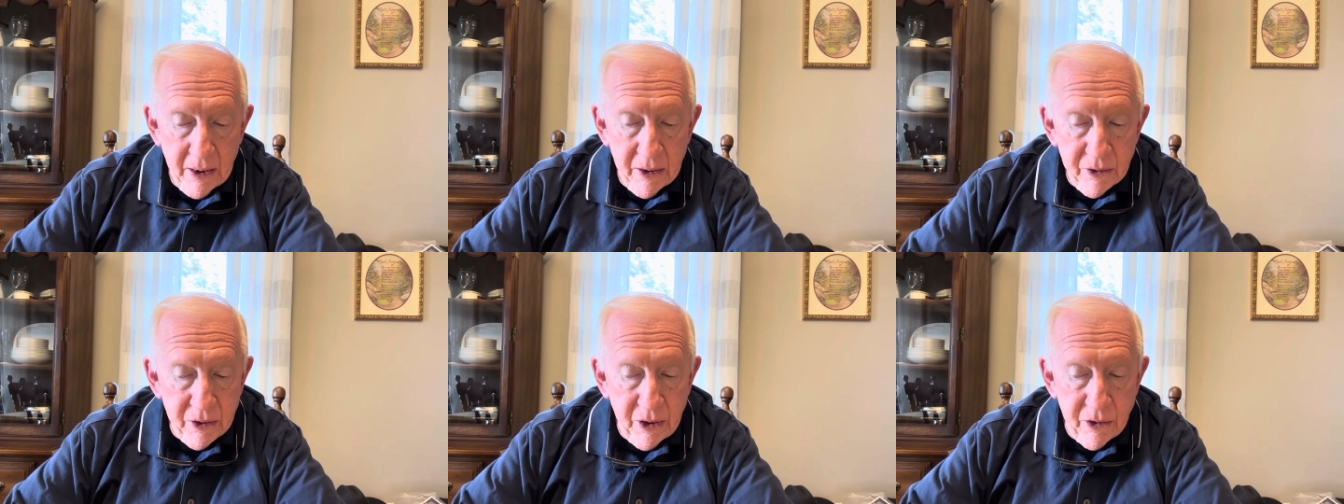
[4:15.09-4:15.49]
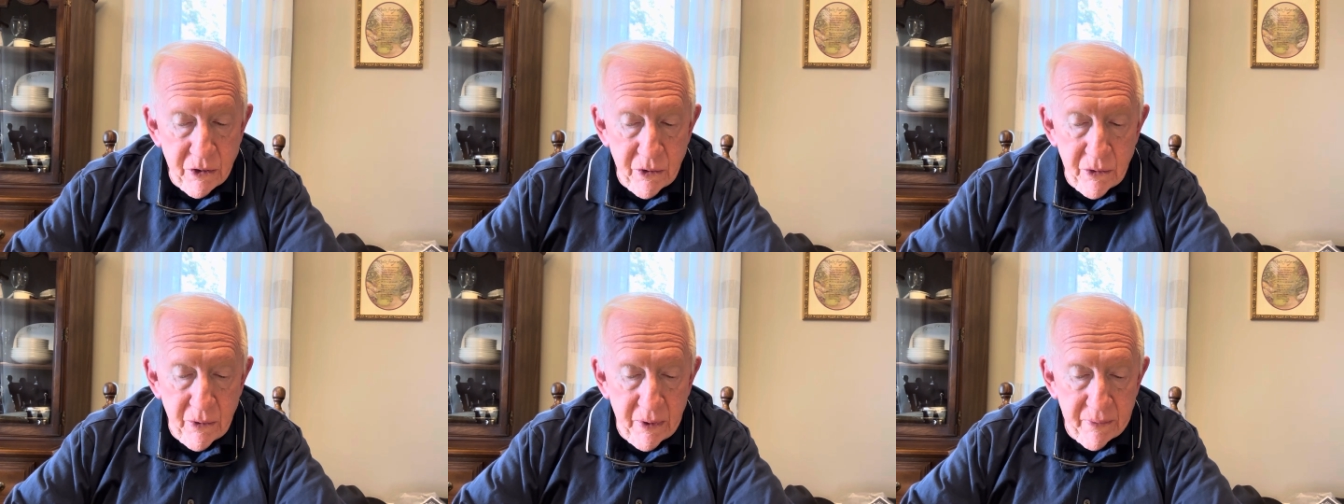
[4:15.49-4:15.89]
Since
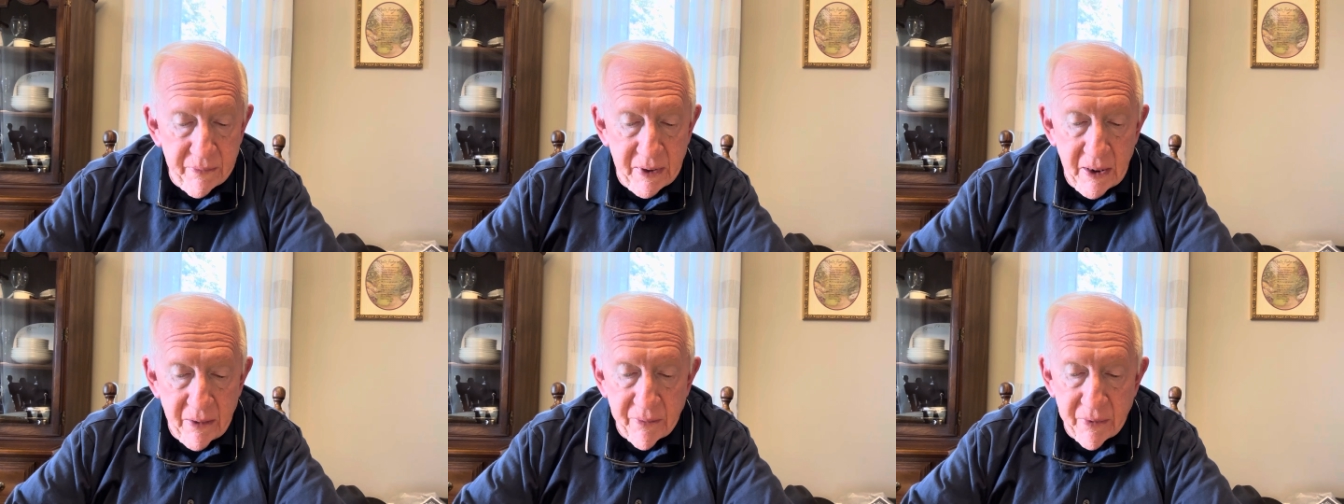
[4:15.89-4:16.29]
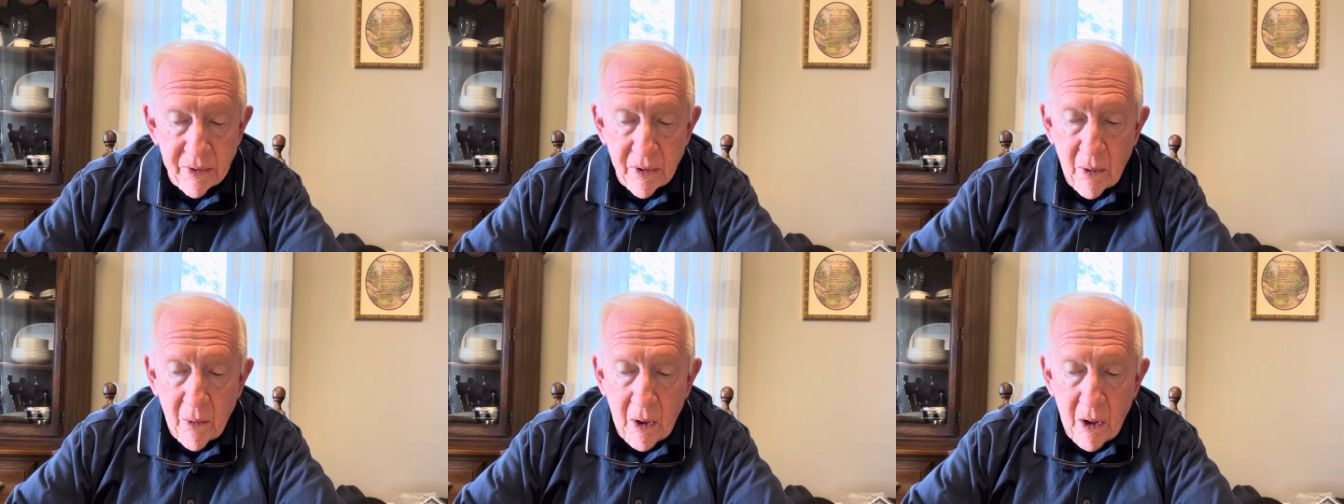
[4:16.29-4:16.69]
you have given
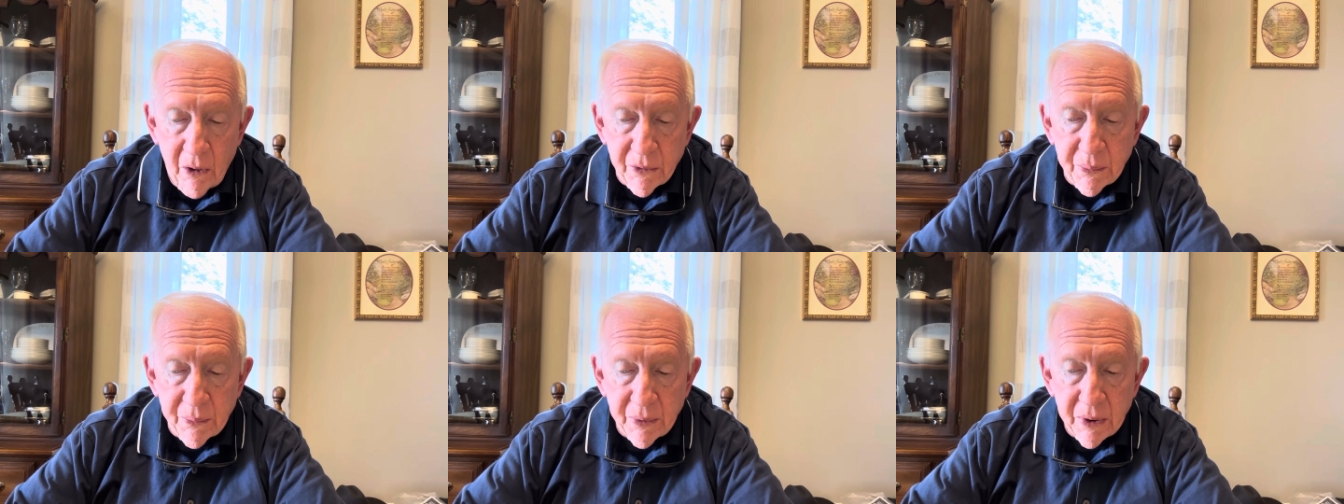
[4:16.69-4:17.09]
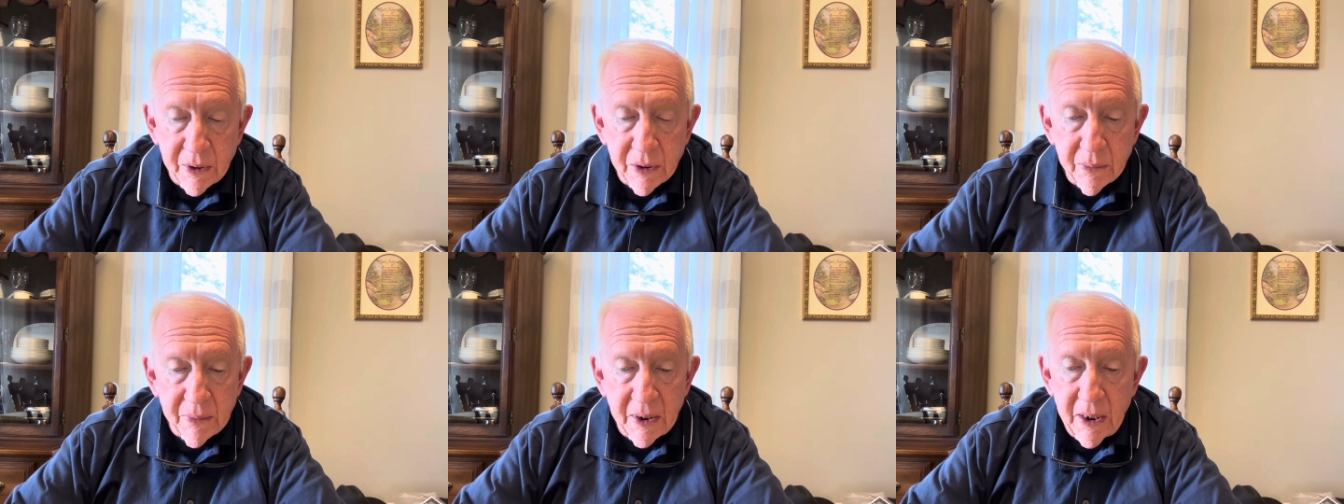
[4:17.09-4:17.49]
no offspring
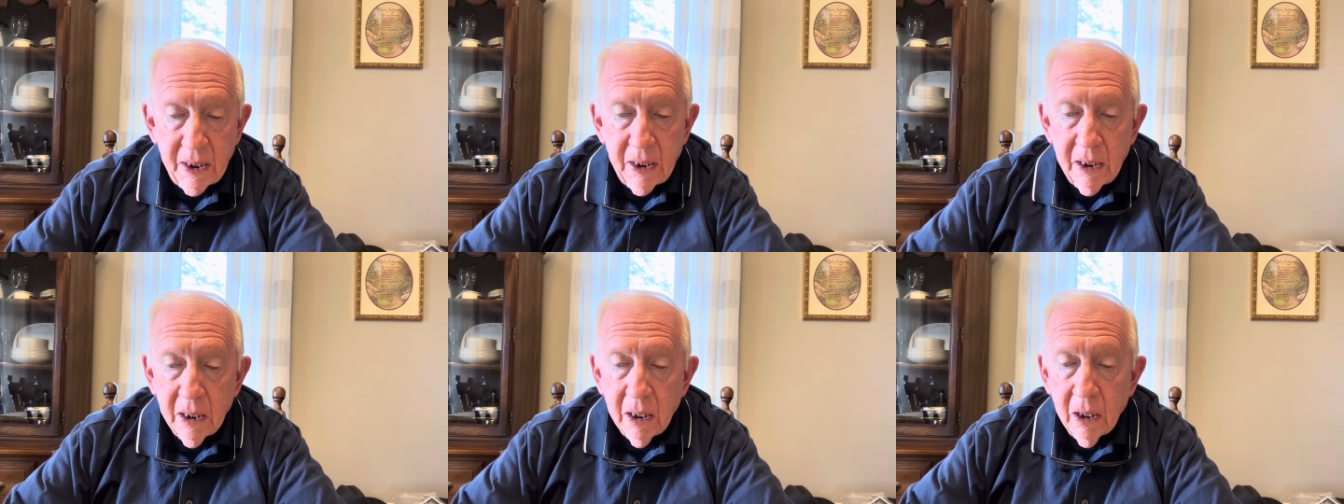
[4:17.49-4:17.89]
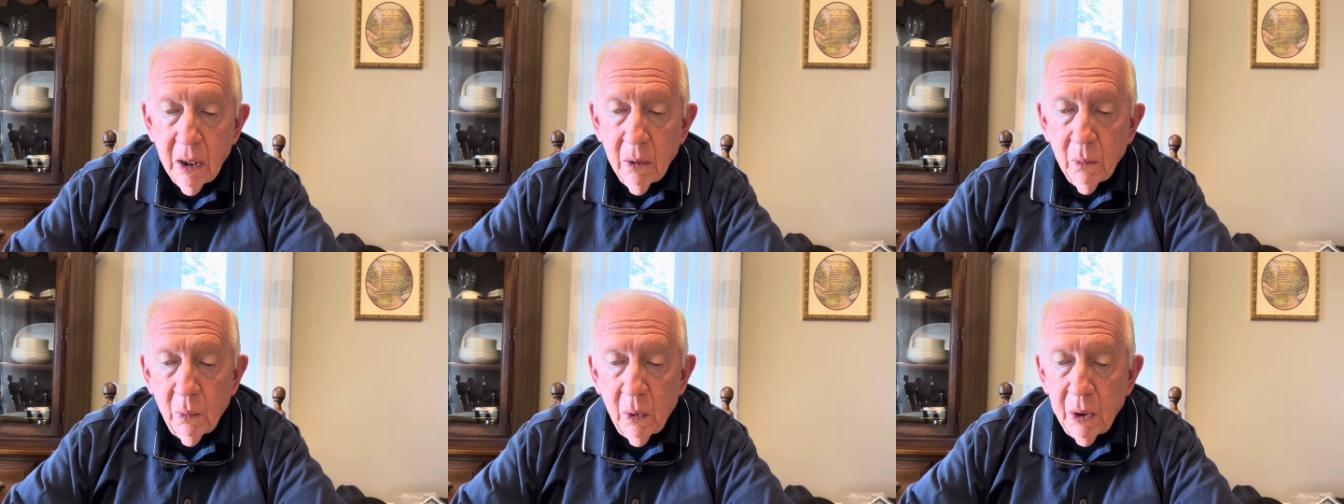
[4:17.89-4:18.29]
to me,
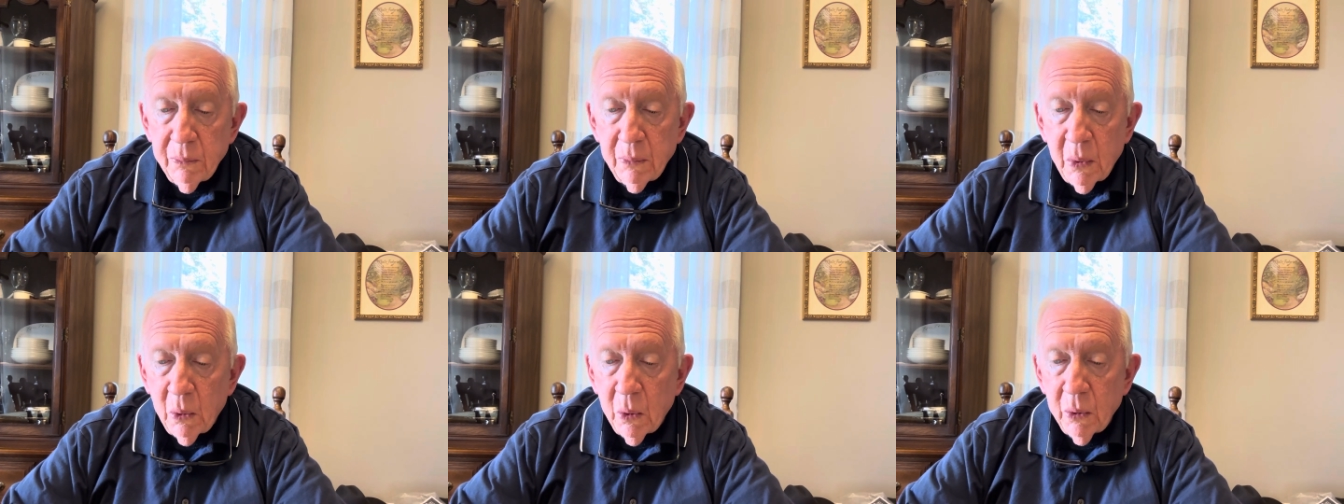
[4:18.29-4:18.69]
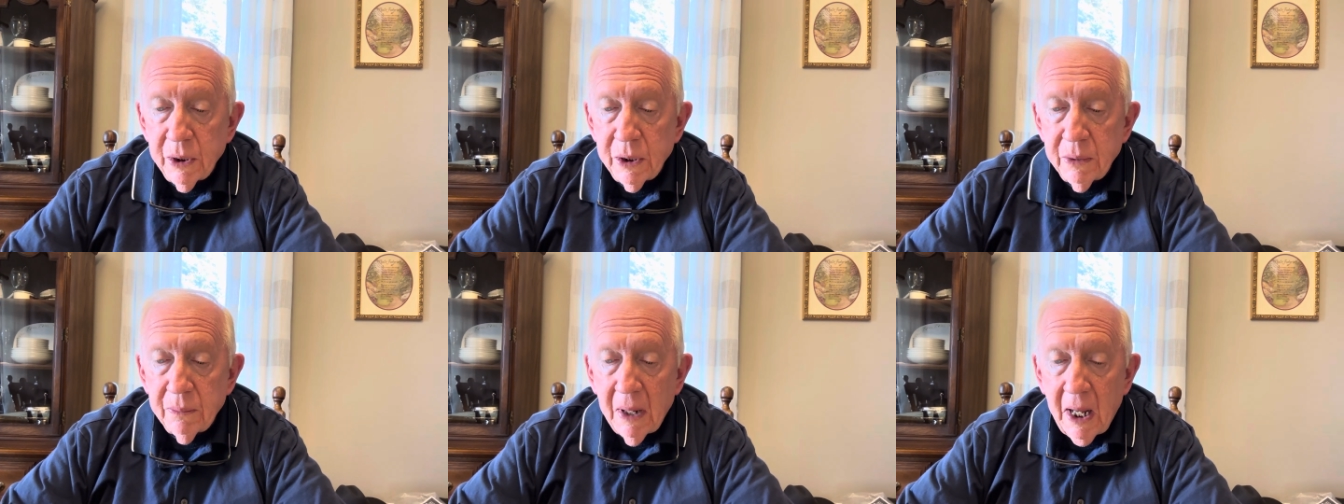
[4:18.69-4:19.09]
one born
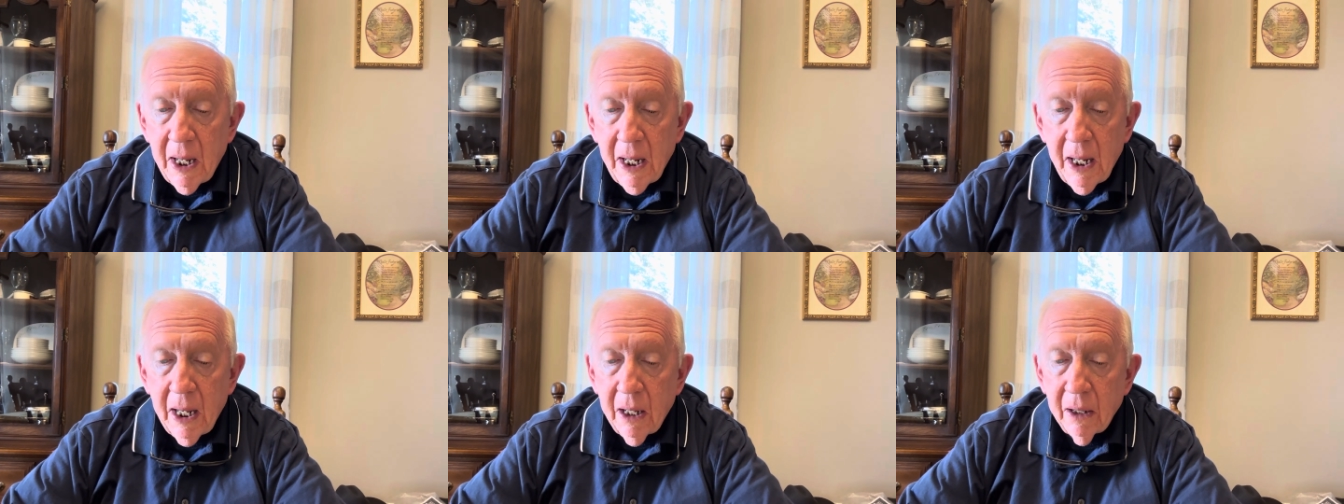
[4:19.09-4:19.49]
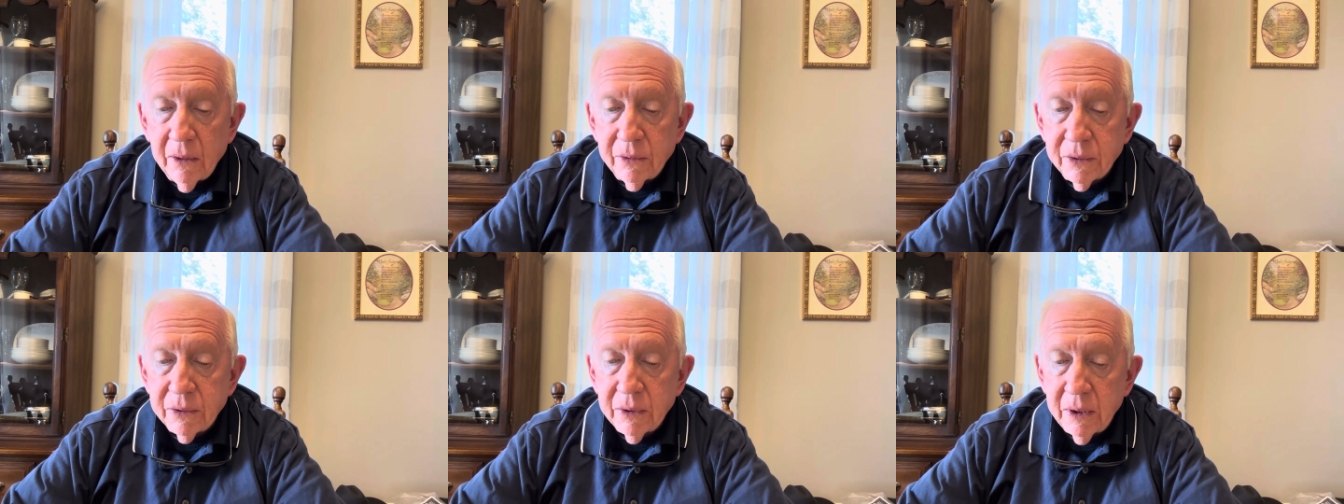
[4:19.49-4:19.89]
in my
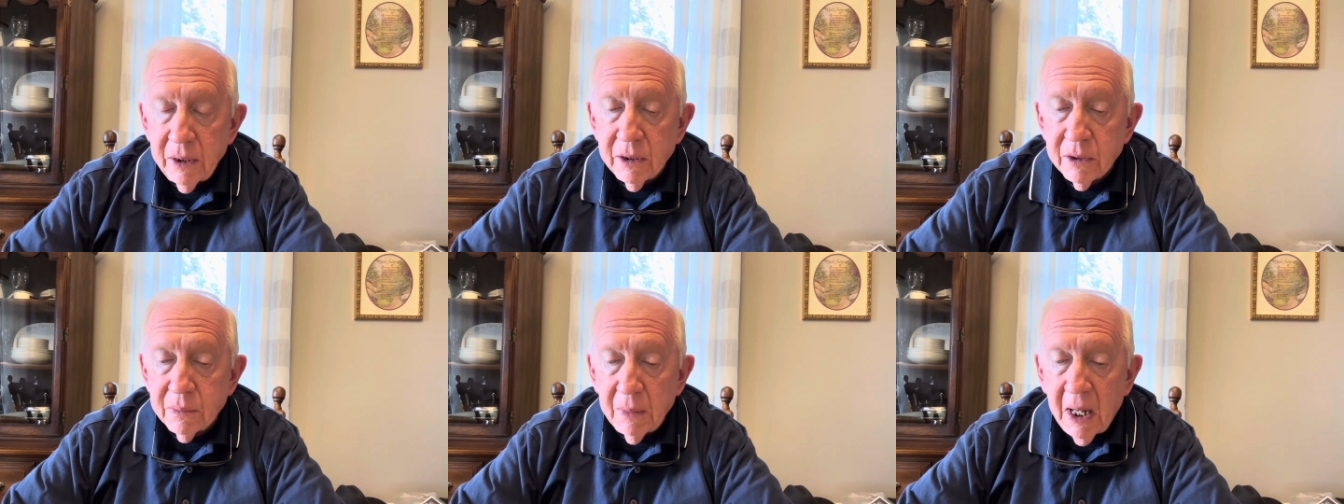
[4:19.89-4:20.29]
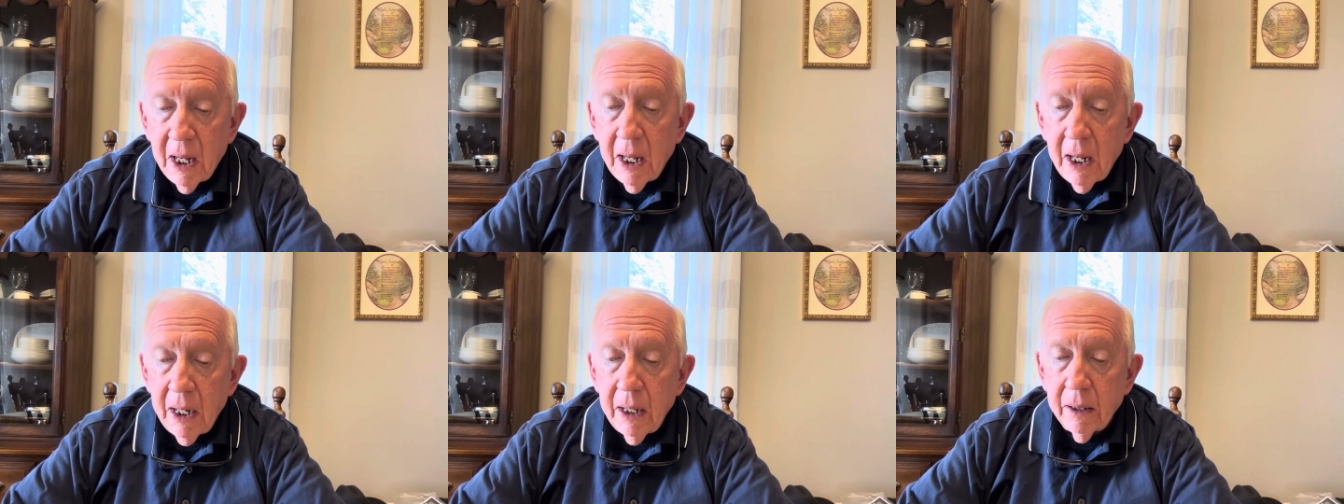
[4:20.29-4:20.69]
house is
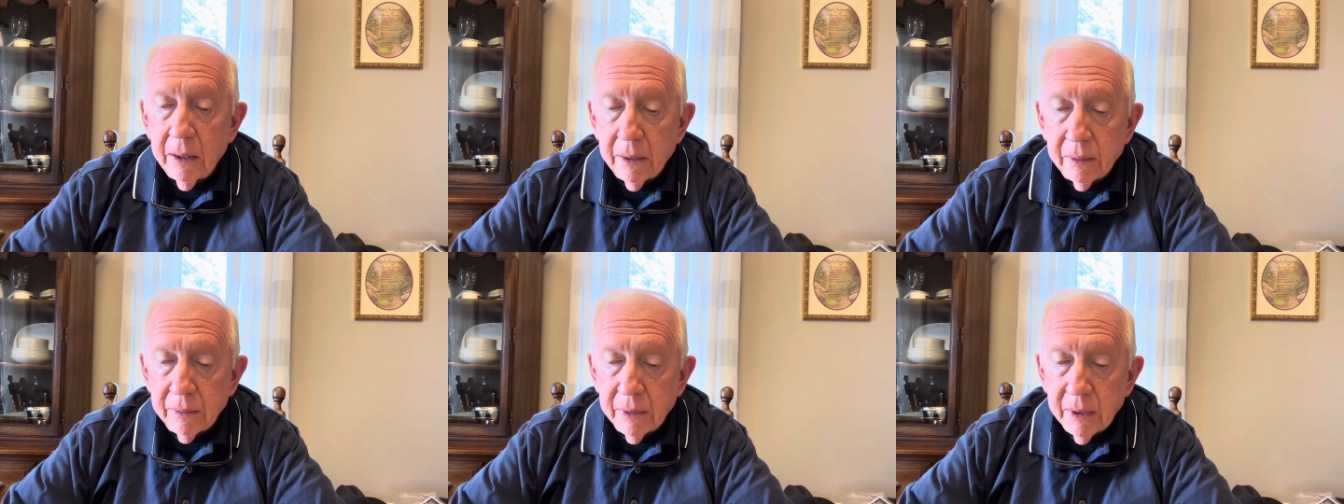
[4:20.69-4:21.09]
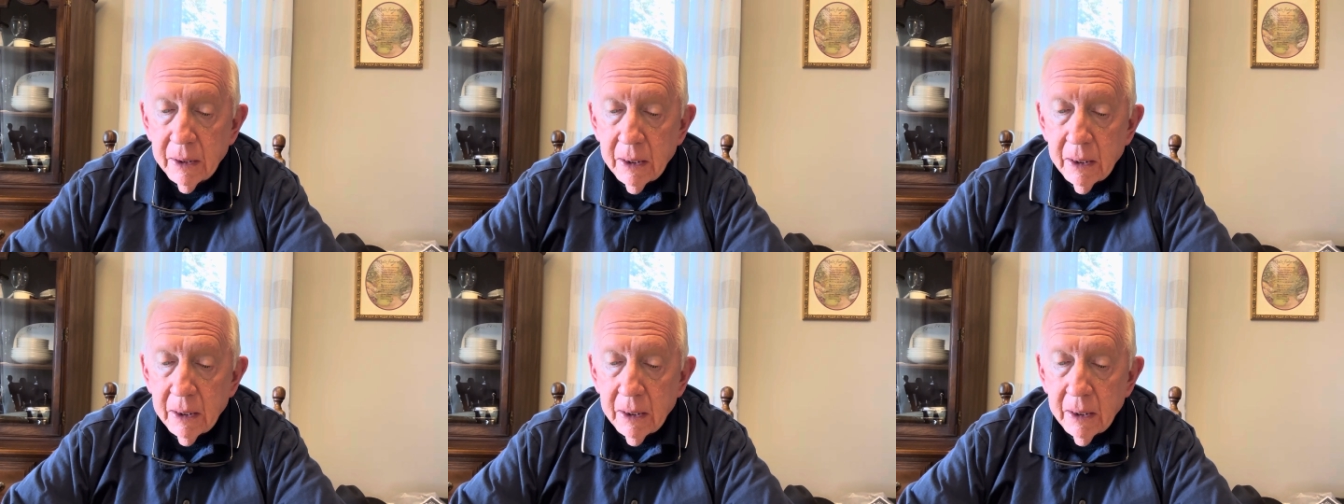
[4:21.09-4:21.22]
my heir.